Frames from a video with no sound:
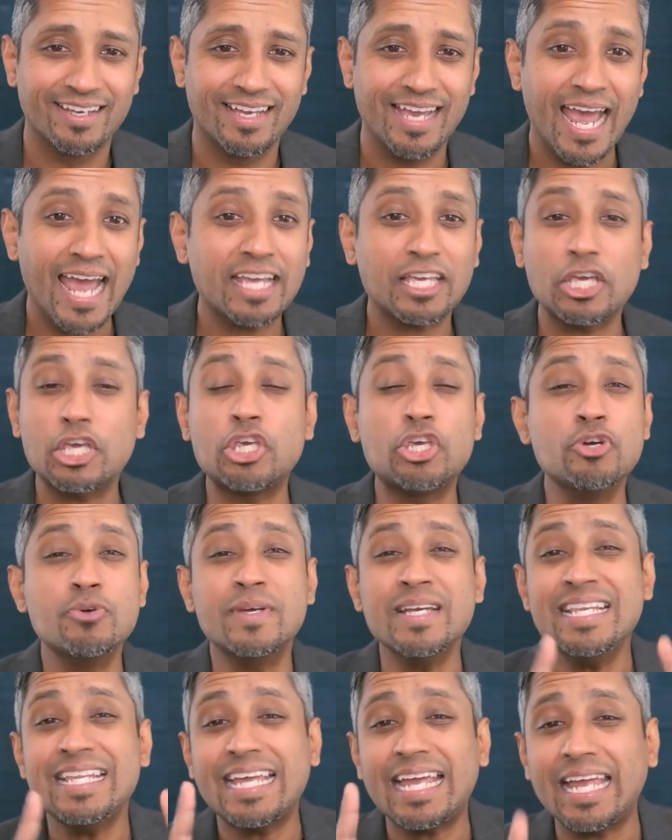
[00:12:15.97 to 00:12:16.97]
Heck, you
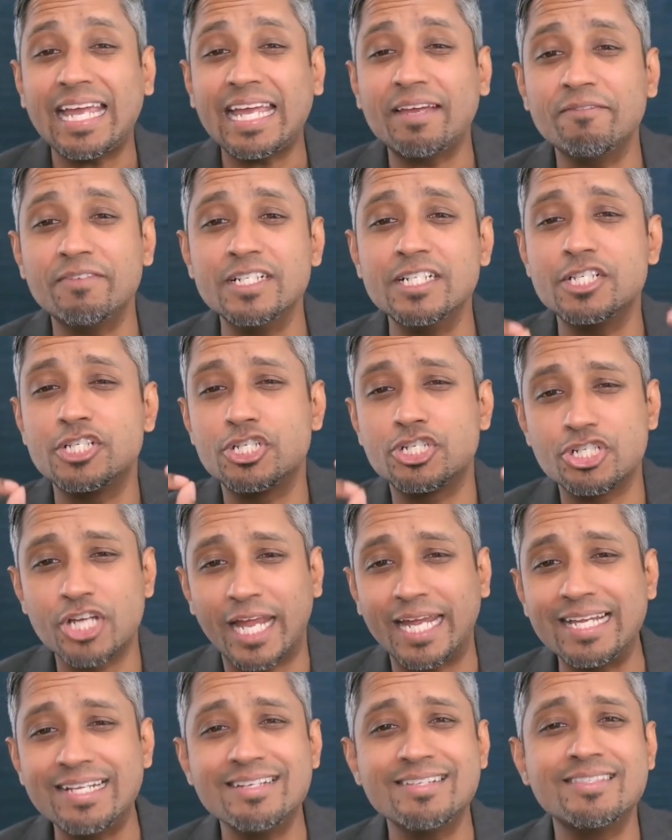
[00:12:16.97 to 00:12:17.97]
can even
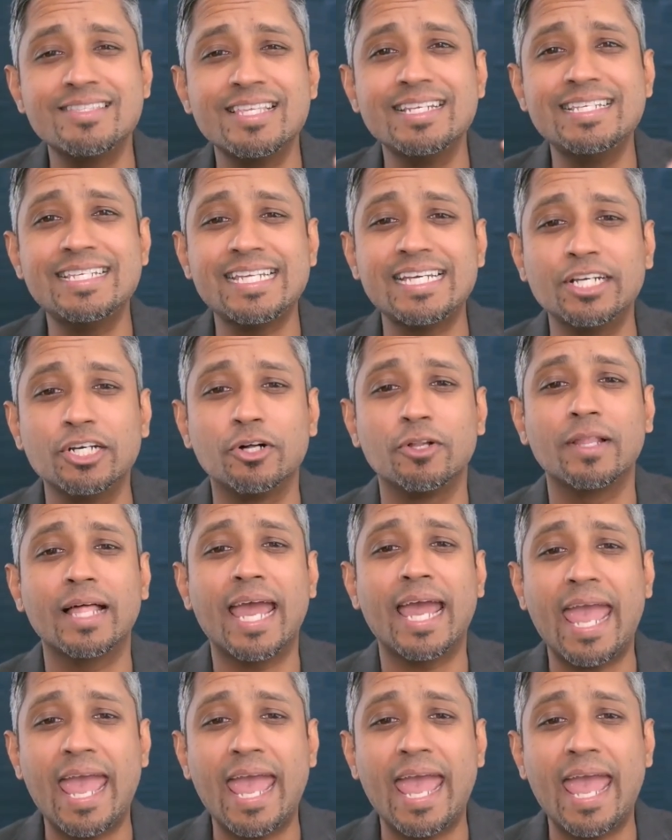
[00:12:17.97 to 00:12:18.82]
change the deal